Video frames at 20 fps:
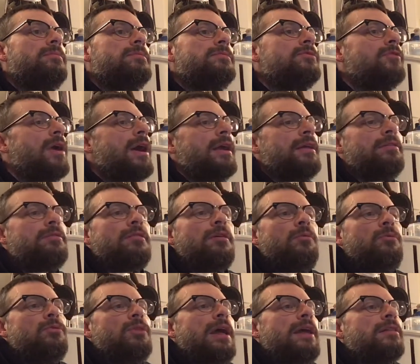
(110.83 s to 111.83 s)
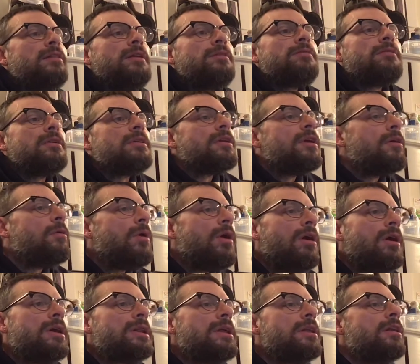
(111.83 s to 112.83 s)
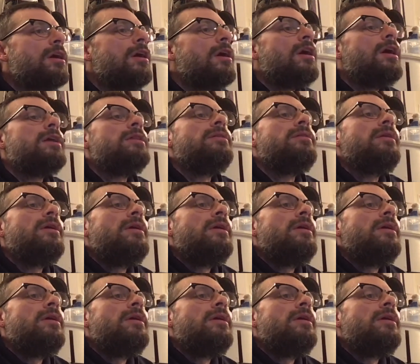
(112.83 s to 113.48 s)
Right, so that list could go on and on.